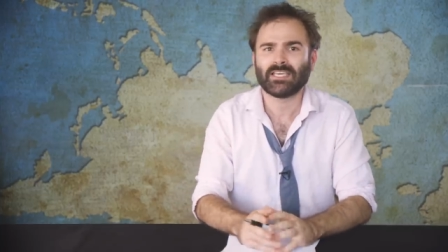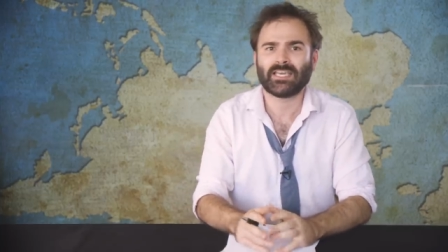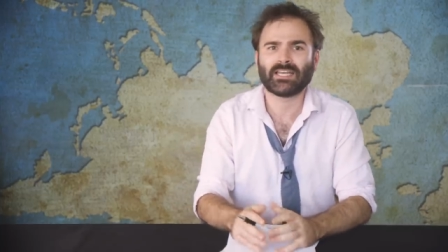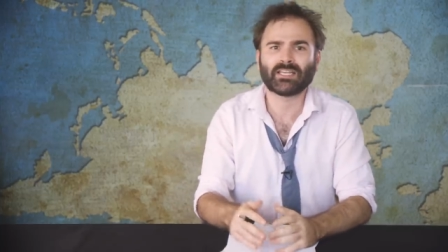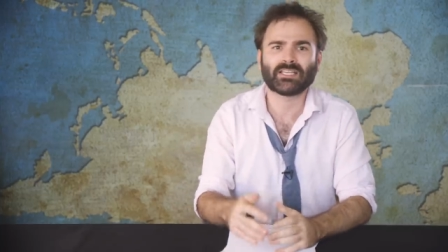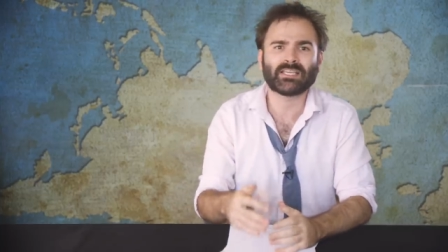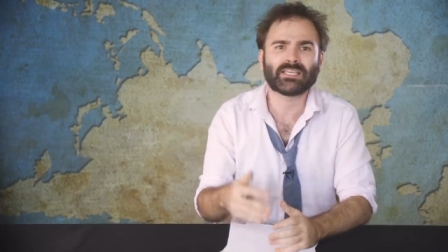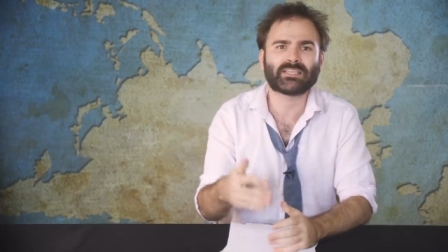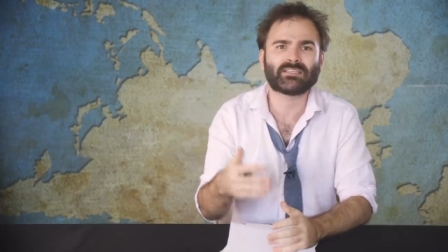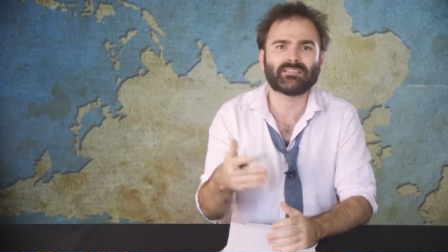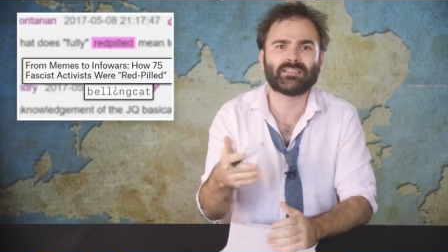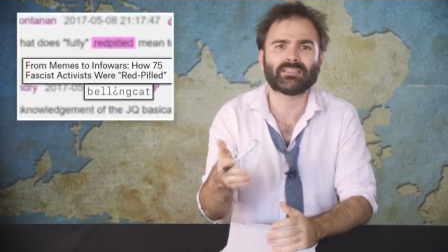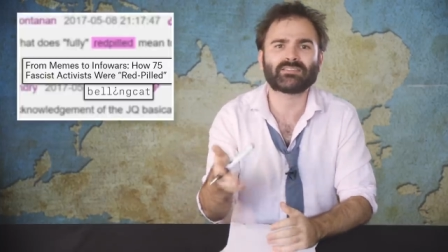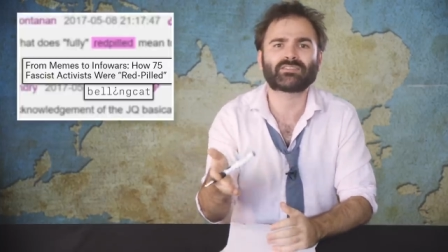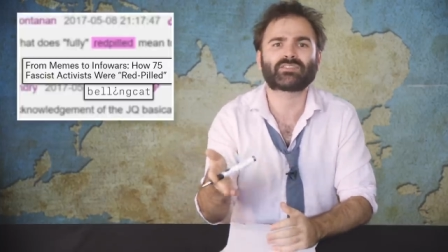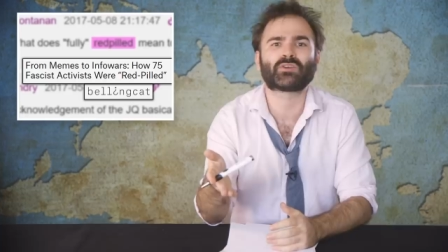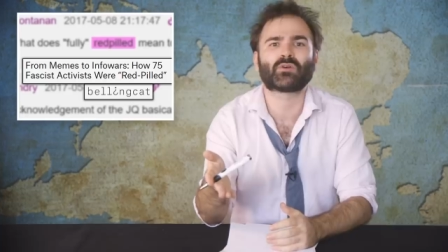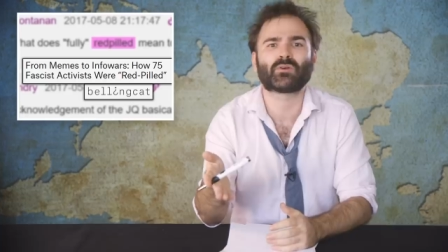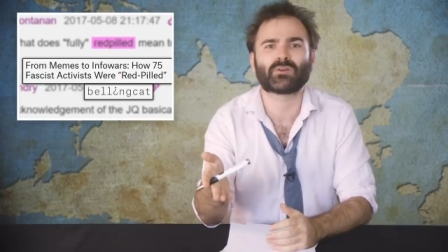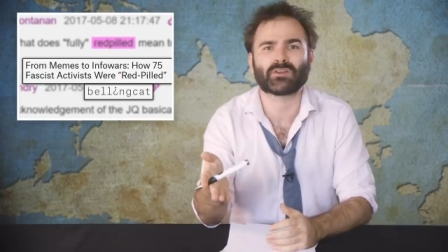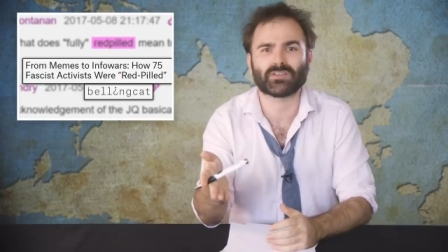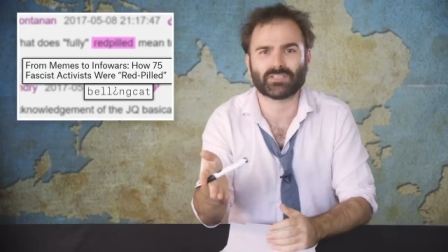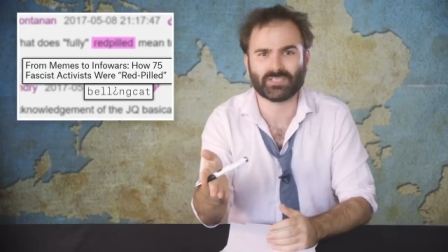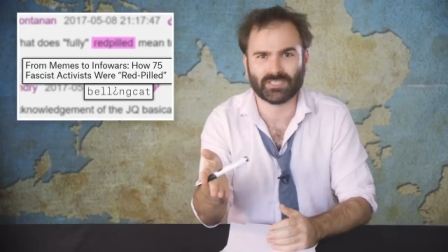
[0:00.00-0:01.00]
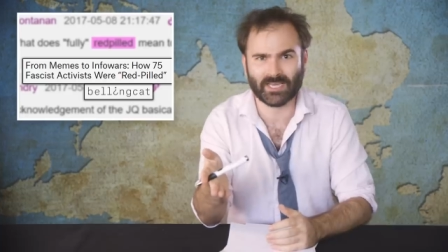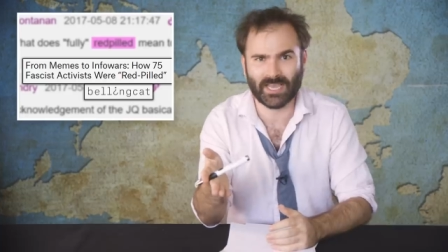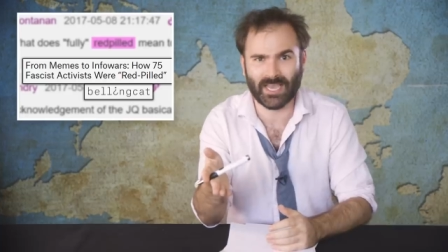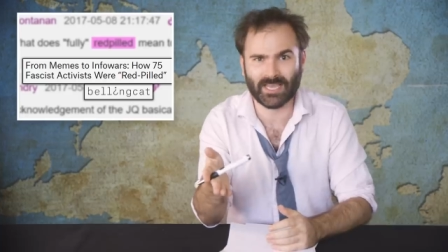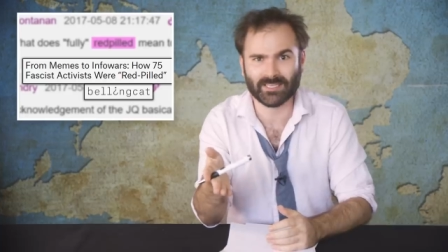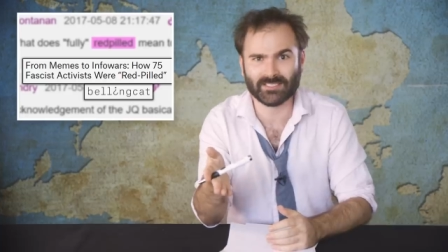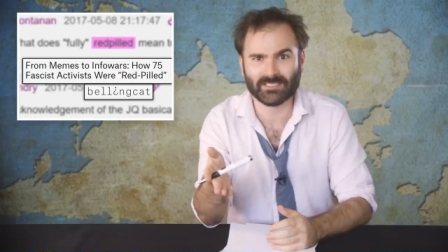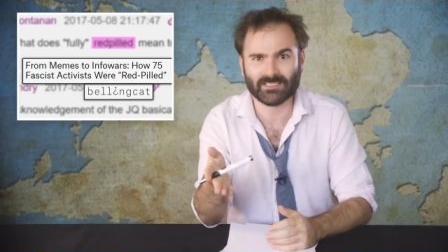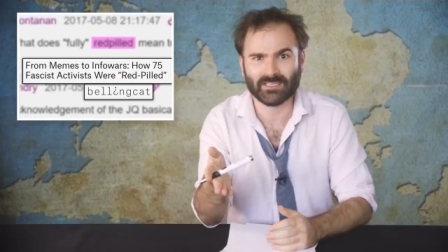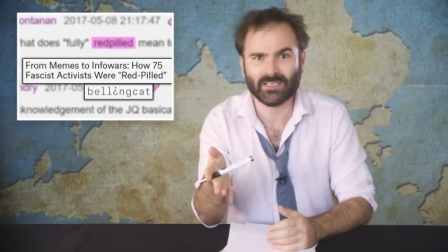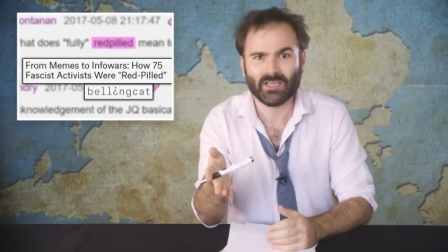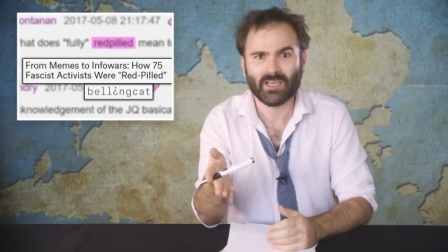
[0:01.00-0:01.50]
In leaked Discord
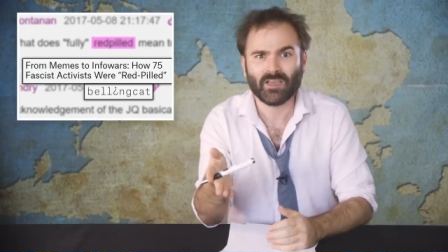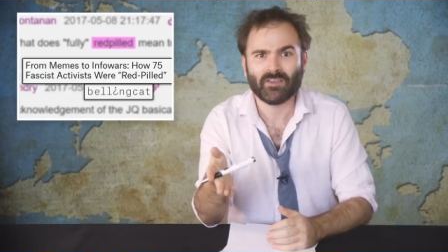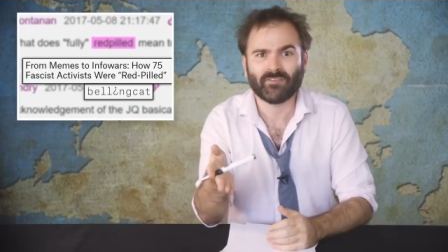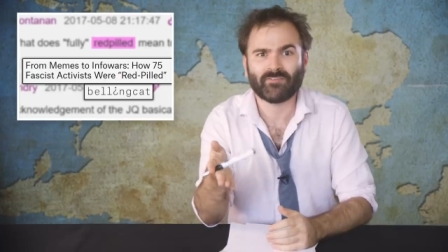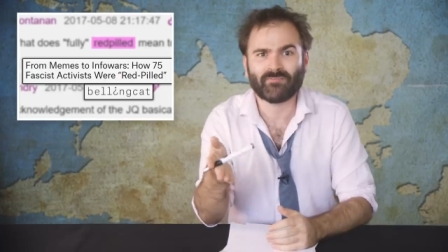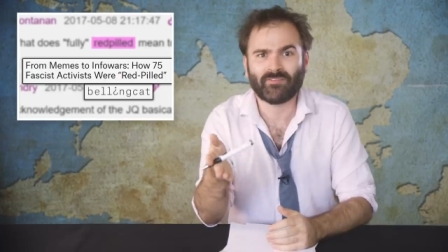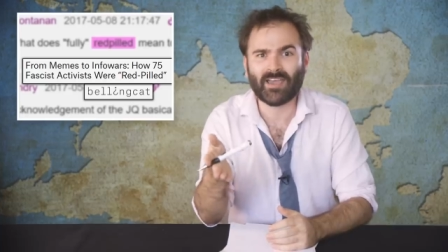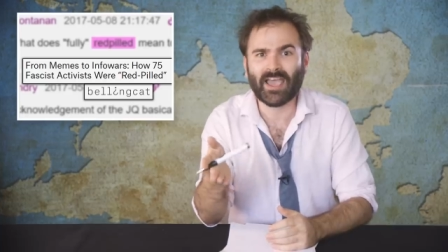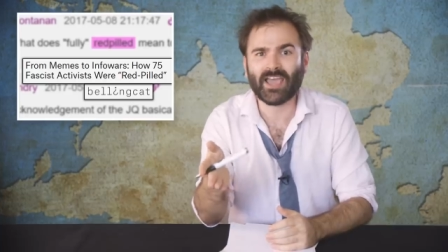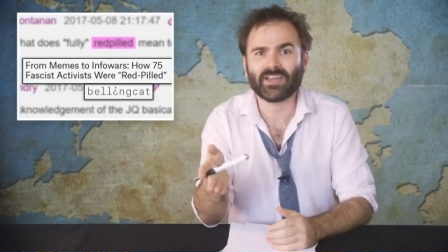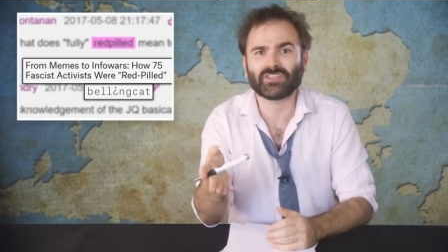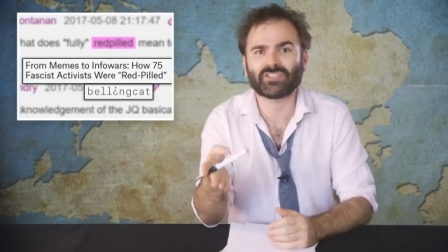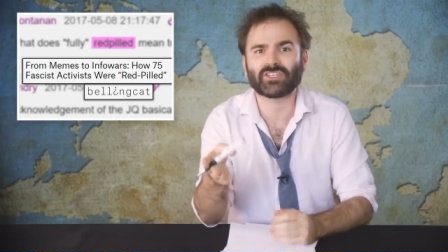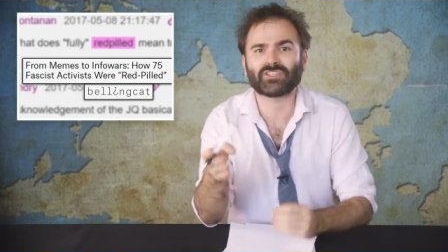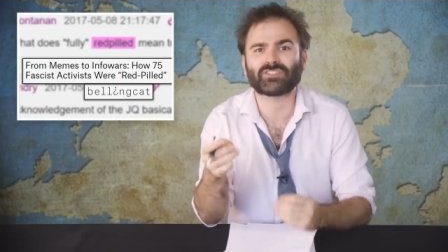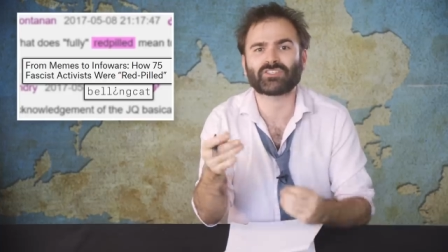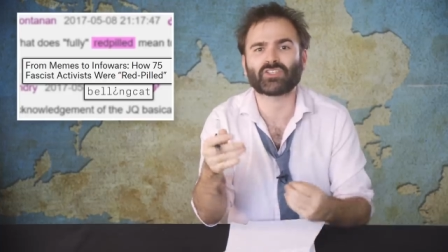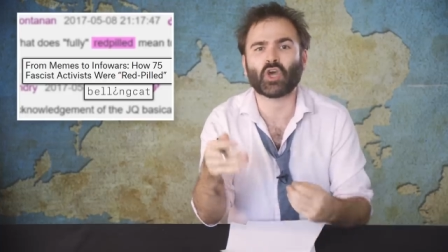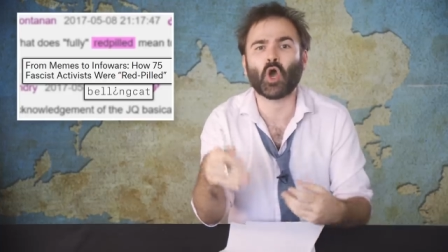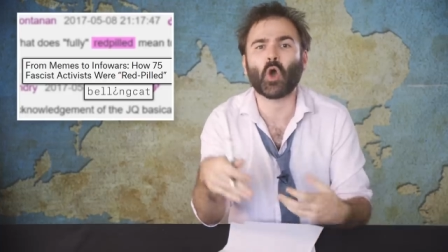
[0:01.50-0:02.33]
chats, fascists